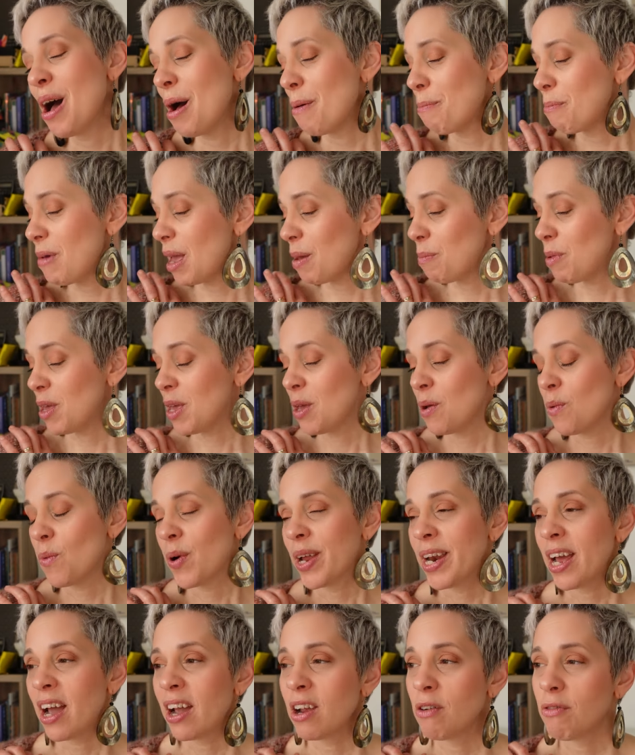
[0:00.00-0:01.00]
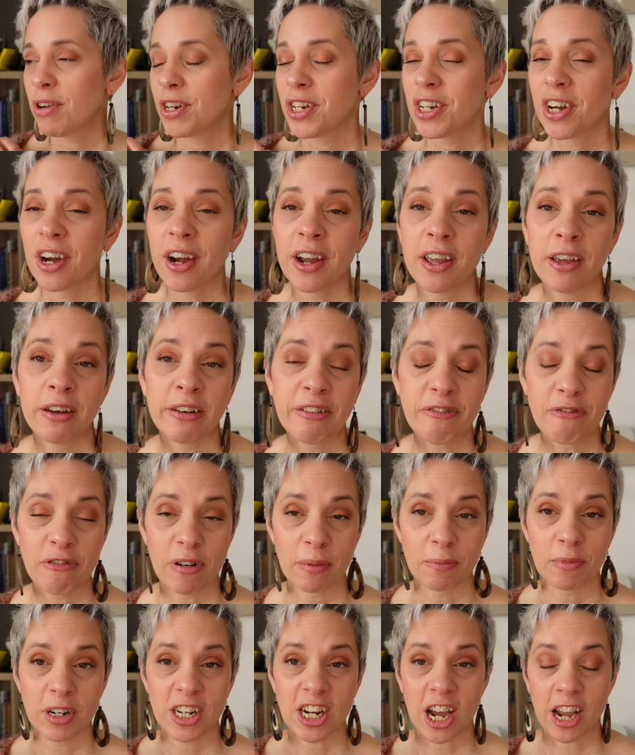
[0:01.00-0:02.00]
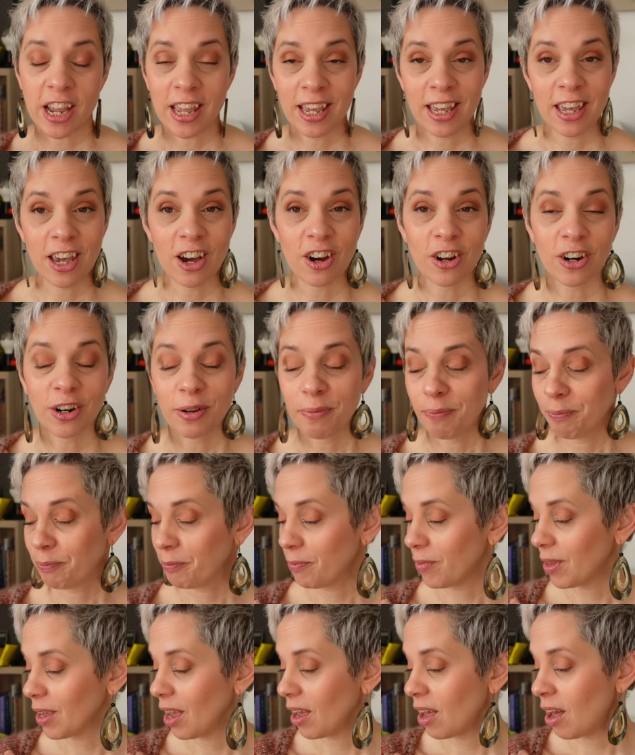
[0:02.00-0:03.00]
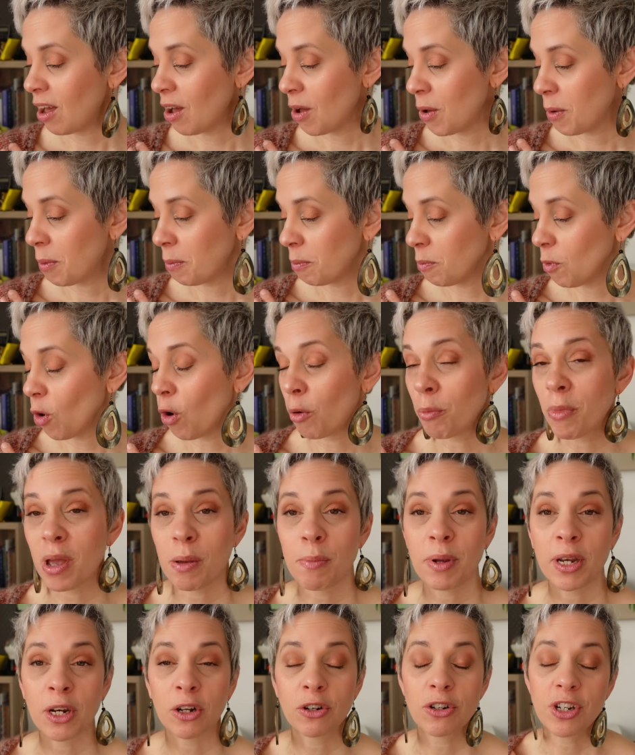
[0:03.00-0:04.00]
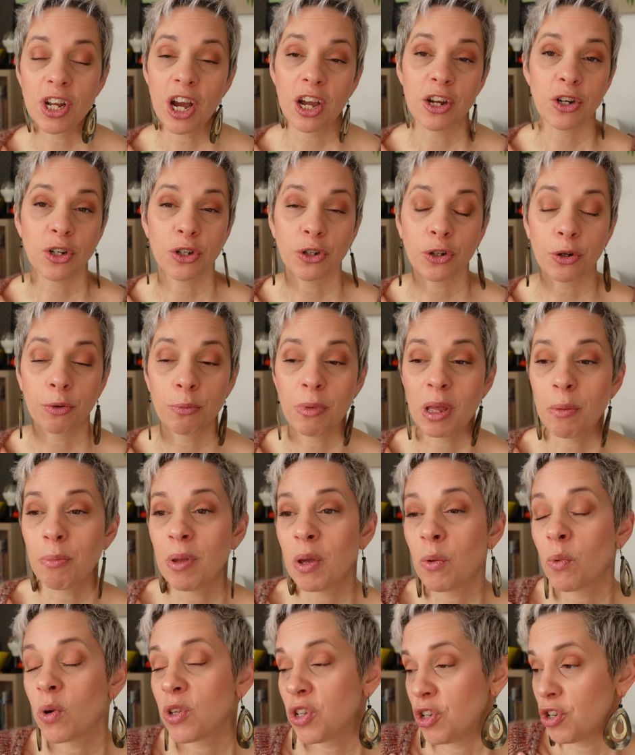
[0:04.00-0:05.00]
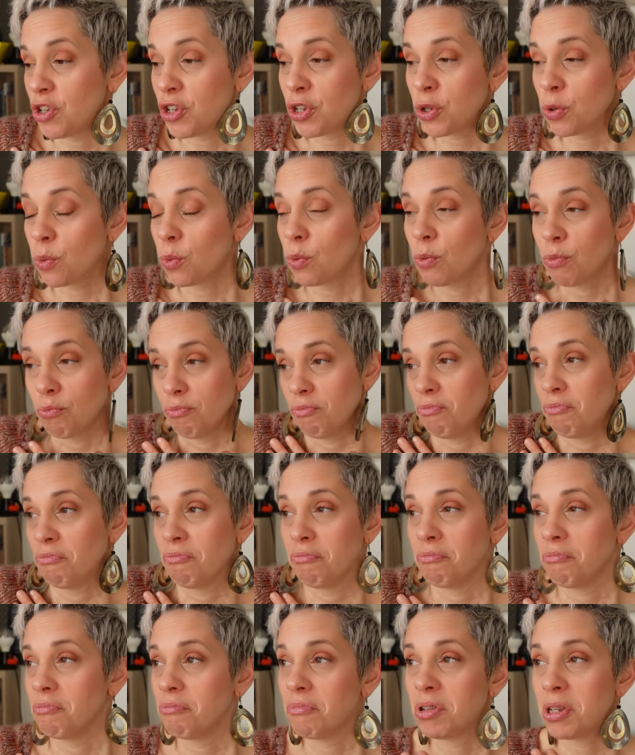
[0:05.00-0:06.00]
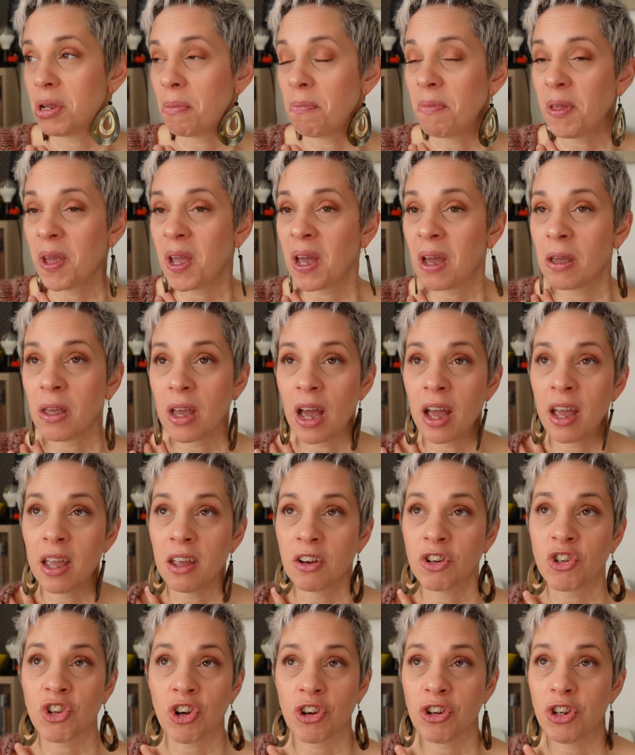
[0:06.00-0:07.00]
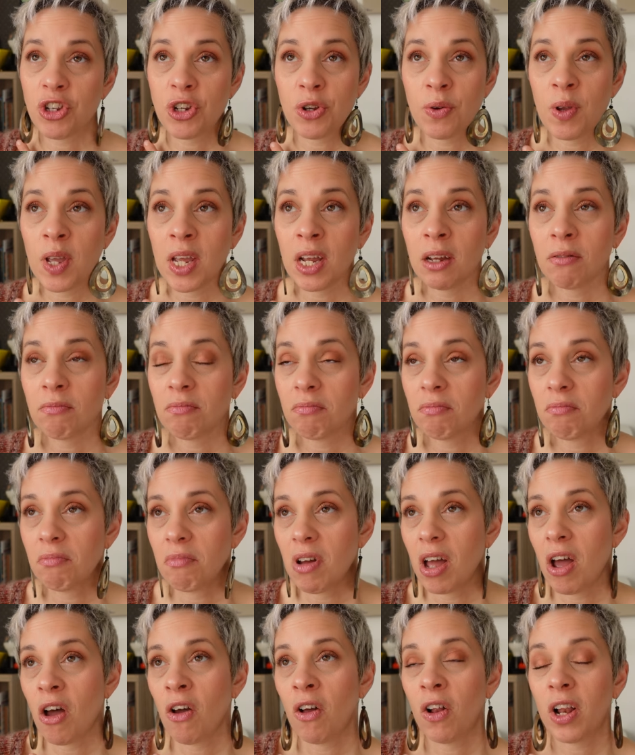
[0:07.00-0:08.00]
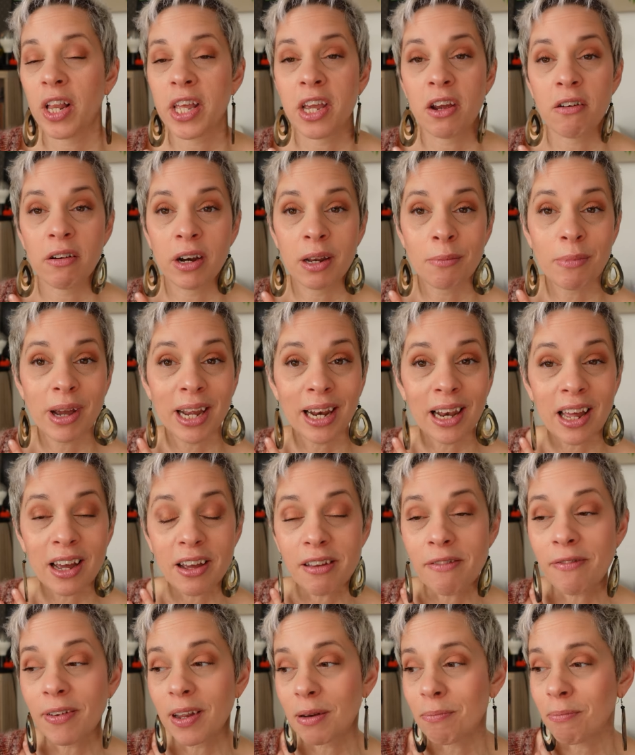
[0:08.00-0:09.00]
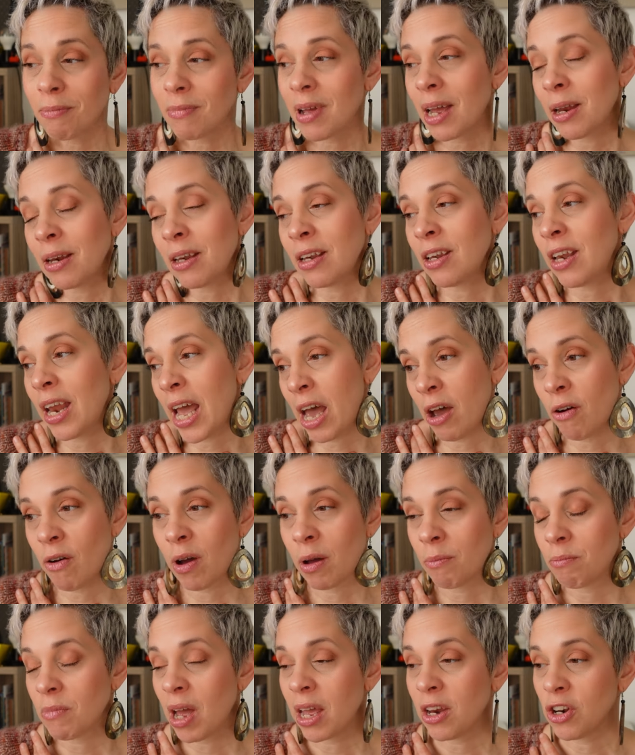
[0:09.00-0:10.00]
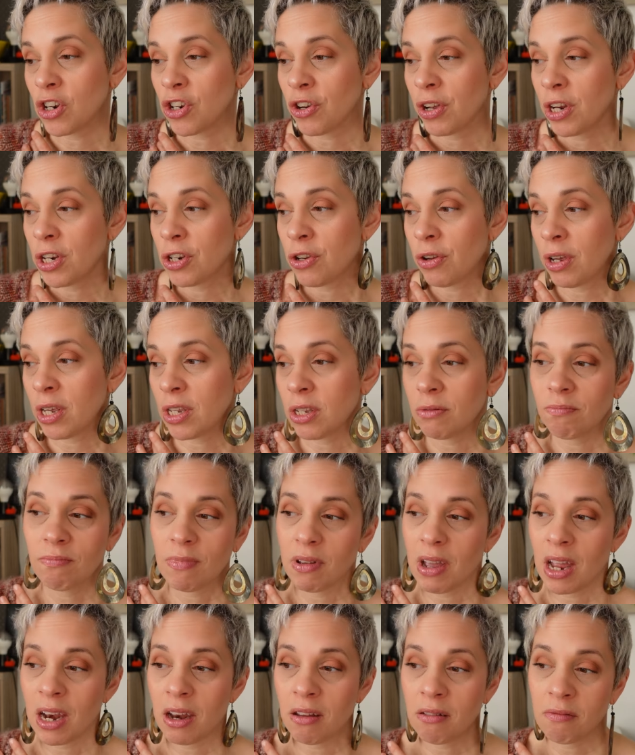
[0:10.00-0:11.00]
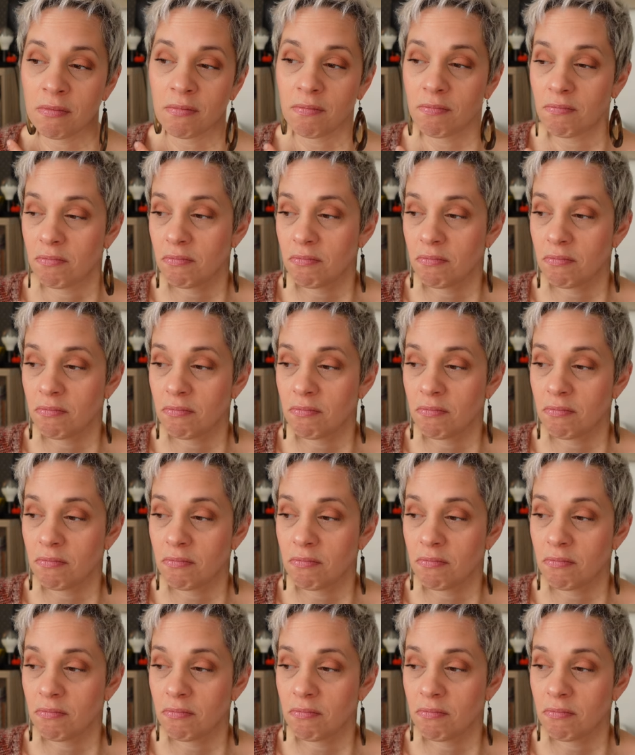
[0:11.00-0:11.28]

Maybe when I retire from dyeing yarn, or maybe not, I don't know. Maybe it was just something I enjoyed doing earlier in my life, and now I'm enjoying doing any